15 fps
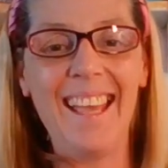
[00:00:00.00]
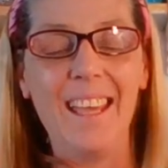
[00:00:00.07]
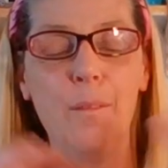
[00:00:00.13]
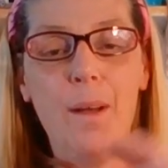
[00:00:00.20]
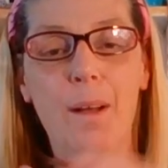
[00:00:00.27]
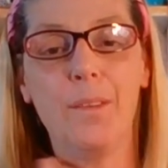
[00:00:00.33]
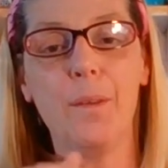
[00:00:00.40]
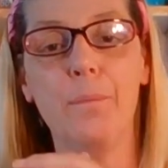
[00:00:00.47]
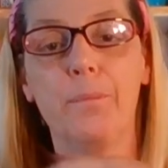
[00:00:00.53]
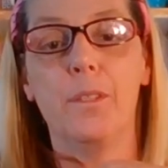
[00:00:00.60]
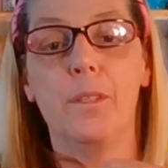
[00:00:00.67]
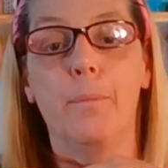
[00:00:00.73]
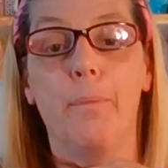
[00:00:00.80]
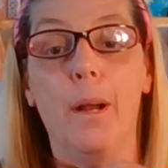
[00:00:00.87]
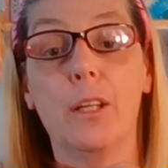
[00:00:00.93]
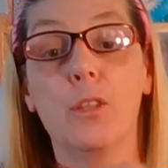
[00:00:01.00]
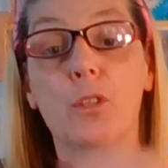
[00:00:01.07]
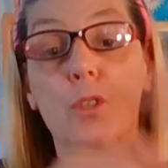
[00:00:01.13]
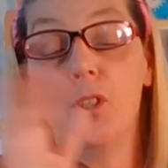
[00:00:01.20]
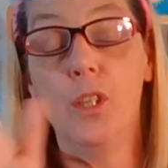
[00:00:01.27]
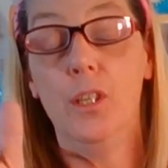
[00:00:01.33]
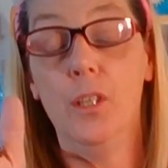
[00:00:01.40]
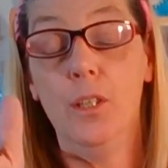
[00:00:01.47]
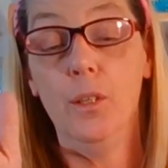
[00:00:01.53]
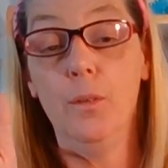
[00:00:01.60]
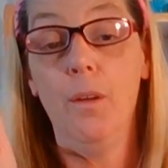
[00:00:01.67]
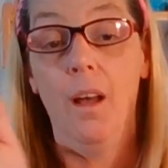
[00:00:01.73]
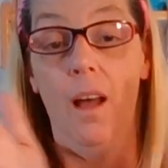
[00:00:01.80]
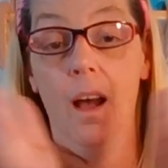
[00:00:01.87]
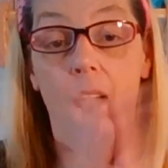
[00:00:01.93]
Hi, welcome to part
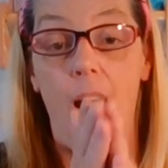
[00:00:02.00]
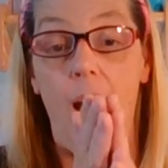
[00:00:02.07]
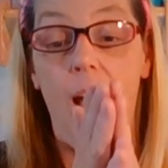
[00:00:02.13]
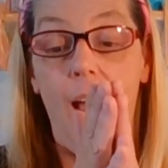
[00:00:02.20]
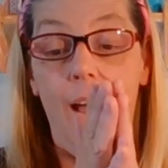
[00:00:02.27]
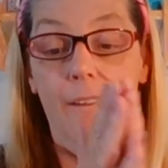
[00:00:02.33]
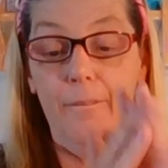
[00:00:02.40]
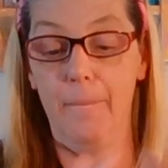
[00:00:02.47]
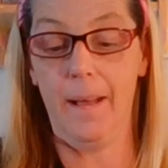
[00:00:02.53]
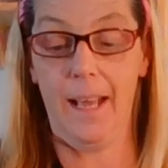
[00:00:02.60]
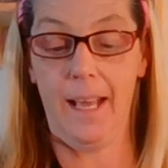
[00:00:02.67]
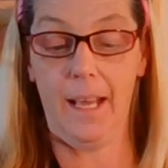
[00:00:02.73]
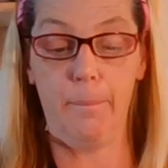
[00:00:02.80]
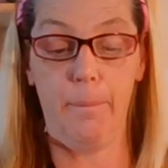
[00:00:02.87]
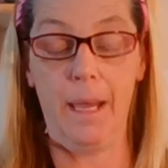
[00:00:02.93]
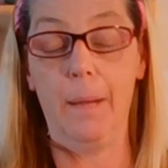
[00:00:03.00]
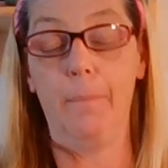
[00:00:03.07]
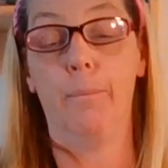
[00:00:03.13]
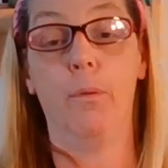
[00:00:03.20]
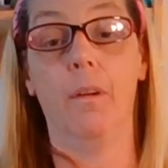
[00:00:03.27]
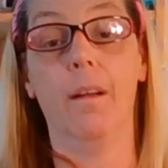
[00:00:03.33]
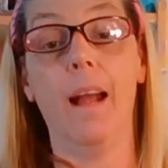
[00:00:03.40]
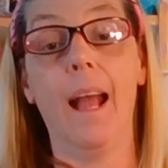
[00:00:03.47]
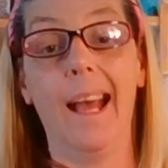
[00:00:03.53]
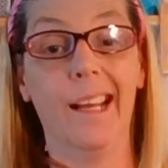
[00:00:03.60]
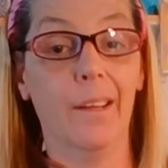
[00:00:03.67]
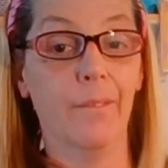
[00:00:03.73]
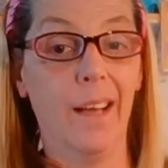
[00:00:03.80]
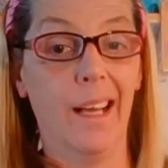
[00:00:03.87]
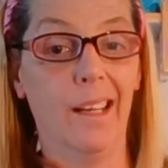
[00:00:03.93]
two of my paint pour
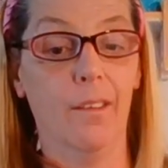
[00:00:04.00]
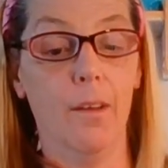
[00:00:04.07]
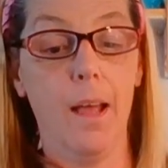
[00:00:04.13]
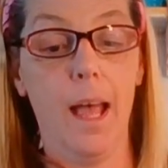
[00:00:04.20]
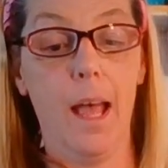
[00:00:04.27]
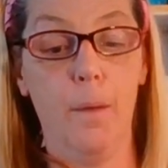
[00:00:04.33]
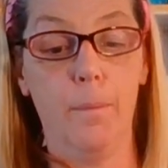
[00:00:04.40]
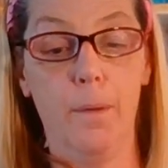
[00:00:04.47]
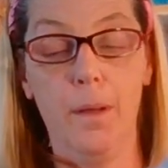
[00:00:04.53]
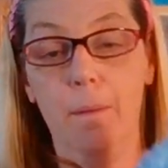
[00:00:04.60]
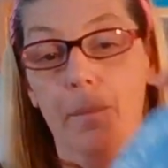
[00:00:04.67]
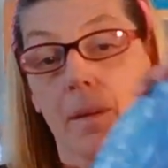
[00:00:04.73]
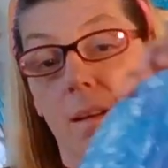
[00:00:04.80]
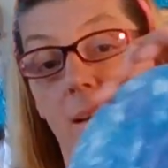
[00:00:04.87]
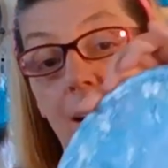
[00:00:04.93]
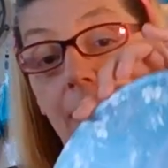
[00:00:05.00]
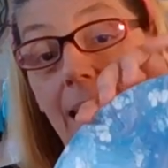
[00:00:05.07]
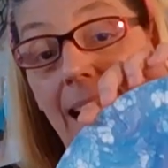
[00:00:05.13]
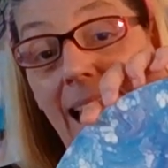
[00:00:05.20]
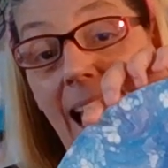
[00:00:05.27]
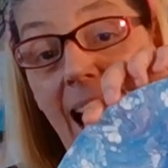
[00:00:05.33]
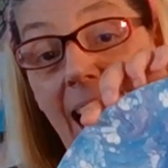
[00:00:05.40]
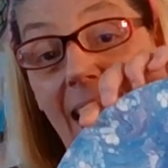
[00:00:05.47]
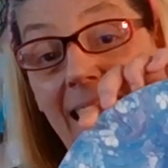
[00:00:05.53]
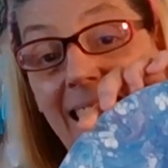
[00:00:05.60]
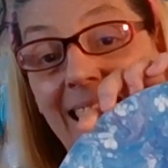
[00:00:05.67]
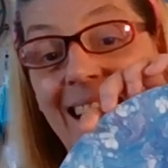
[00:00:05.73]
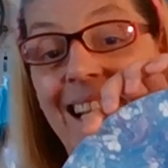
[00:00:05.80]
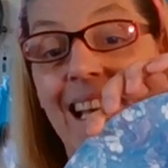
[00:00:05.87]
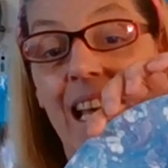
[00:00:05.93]
on a vinyl album. Clap.
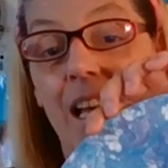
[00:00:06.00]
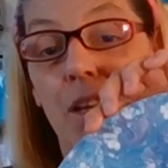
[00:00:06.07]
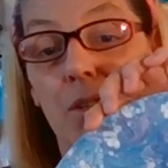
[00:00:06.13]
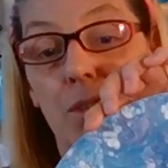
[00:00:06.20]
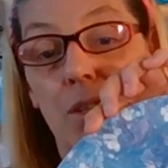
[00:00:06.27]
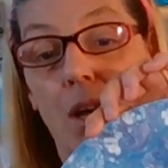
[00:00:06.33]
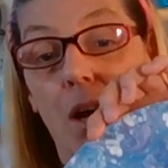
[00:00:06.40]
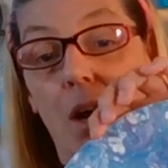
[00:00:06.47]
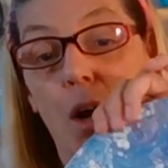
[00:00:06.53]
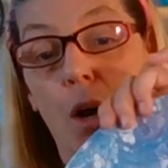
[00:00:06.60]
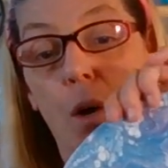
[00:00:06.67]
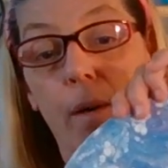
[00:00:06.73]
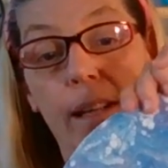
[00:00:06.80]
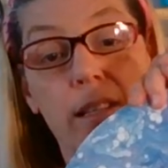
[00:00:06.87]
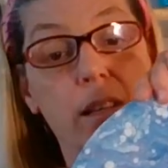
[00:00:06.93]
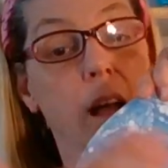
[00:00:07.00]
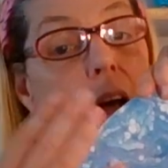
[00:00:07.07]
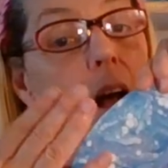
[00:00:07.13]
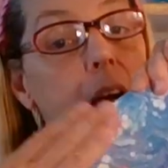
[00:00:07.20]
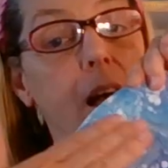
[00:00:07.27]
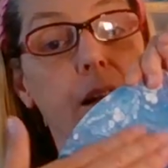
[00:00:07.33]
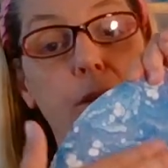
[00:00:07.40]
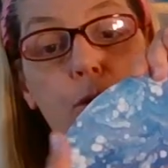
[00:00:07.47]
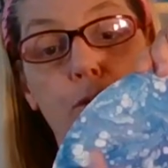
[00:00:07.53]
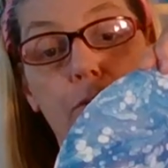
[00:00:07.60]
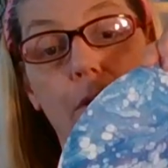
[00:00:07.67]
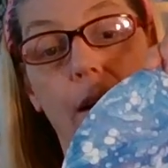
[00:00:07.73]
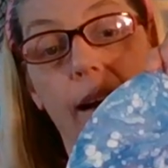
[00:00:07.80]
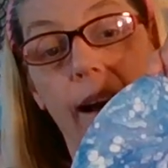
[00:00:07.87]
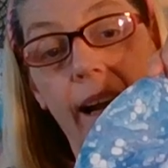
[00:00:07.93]
So it's all
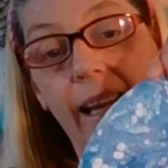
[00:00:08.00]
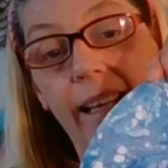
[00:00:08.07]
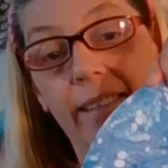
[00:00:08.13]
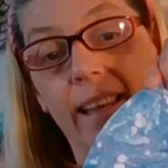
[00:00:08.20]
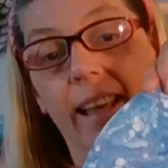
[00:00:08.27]
dry.